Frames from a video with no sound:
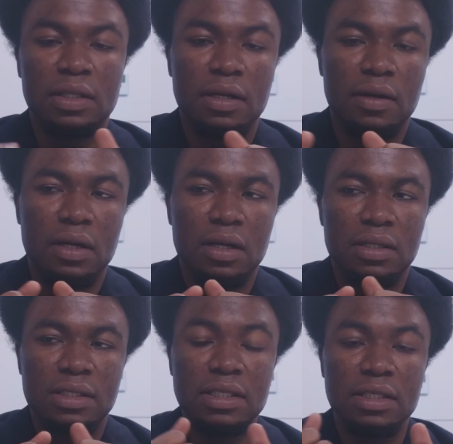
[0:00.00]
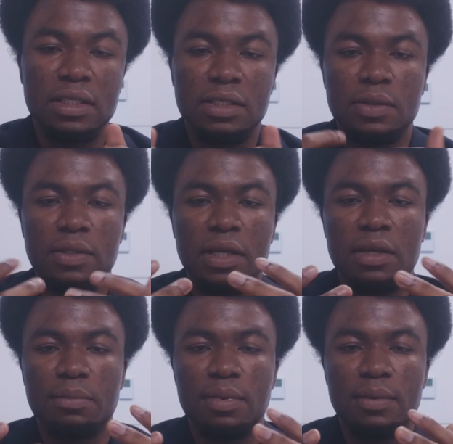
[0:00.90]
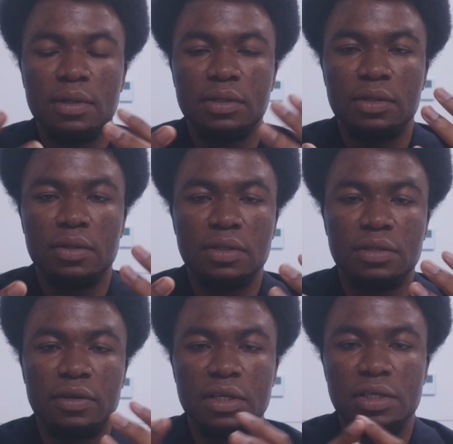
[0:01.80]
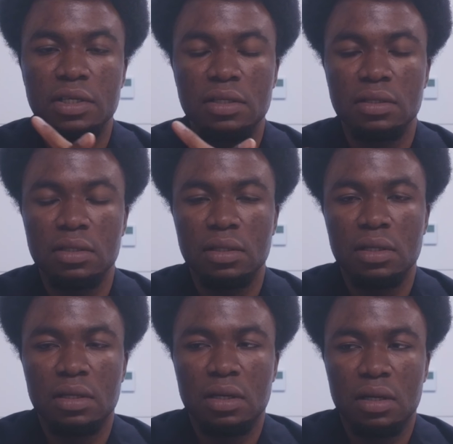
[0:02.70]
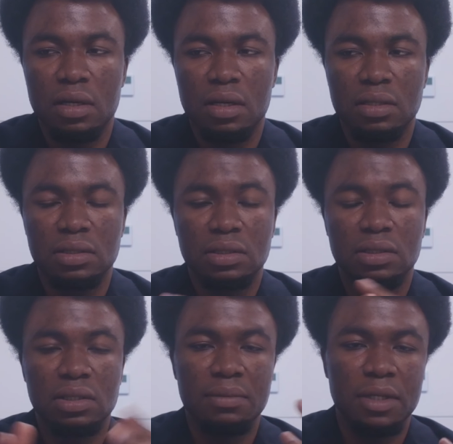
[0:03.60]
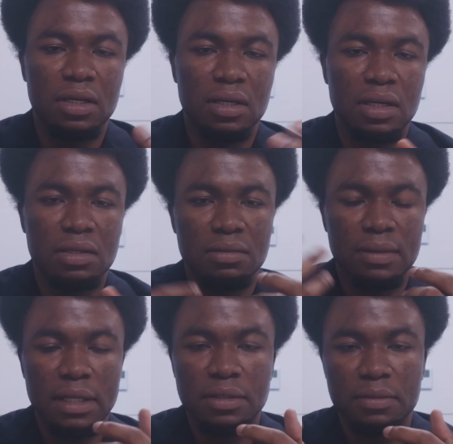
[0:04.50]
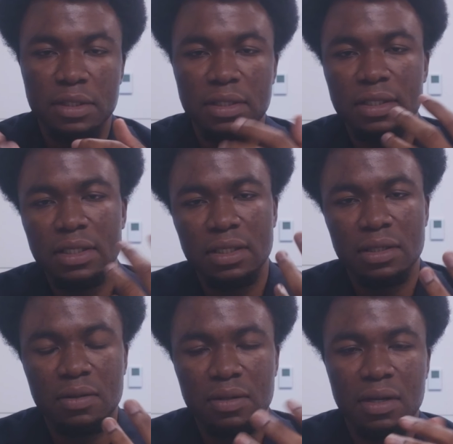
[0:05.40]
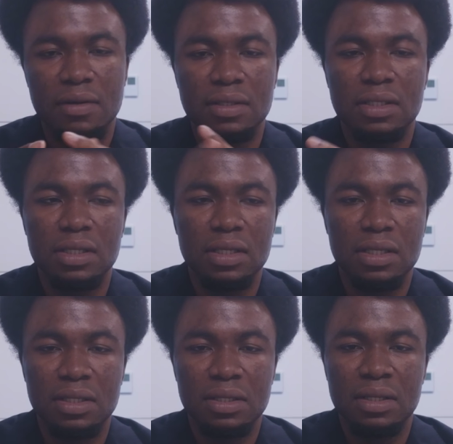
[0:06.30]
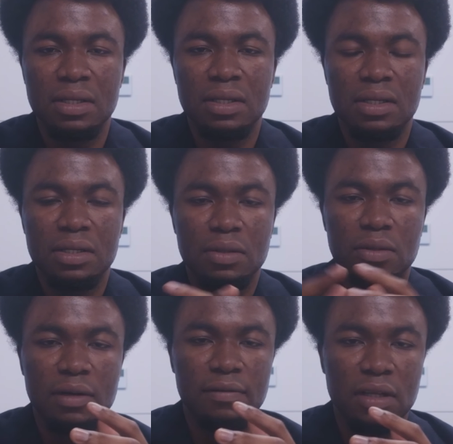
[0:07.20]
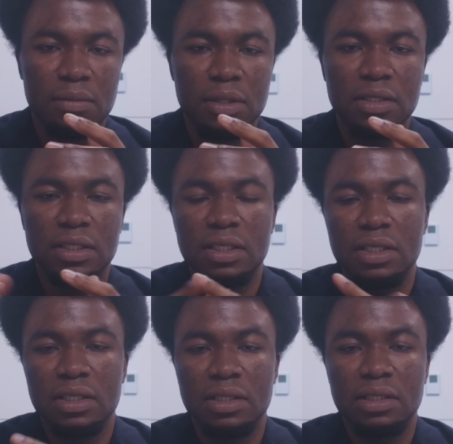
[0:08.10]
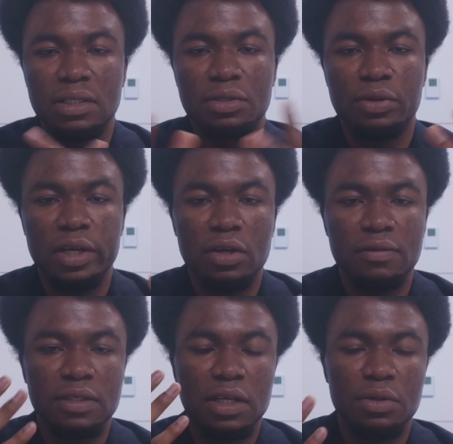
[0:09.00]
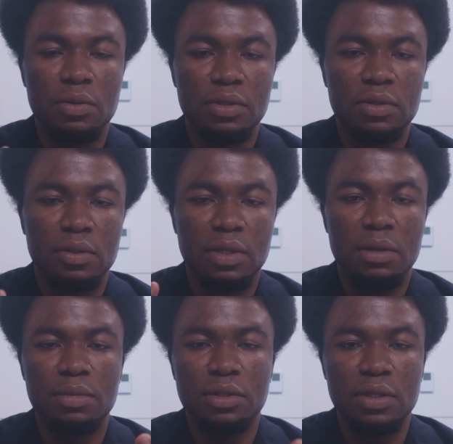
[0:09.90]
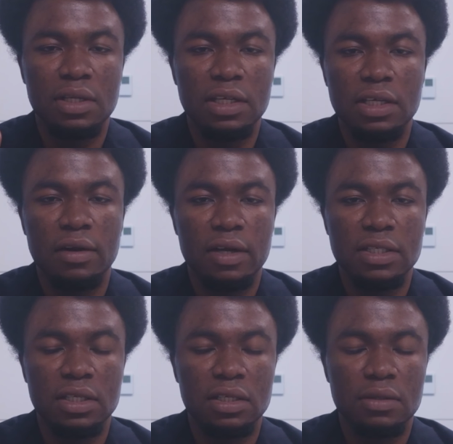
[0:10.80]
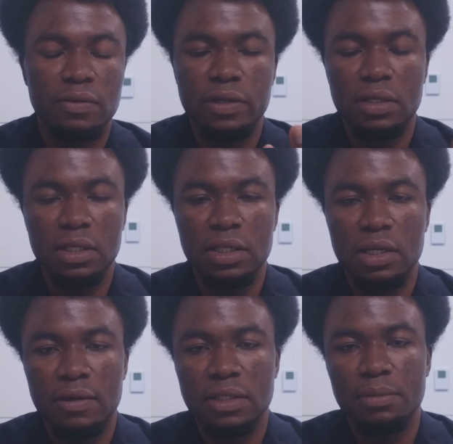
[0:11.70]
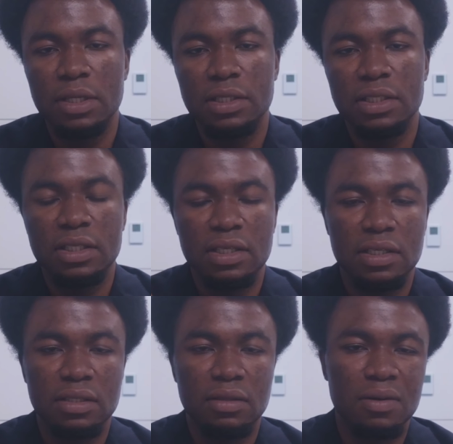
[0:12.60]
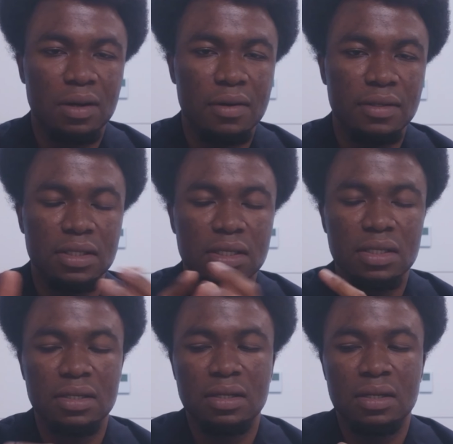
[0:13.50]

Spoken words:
are certain things to take into consideration. Some are atomicity, concurrency, availability, the trade-offs that you want to keep between linearizability and concurrency.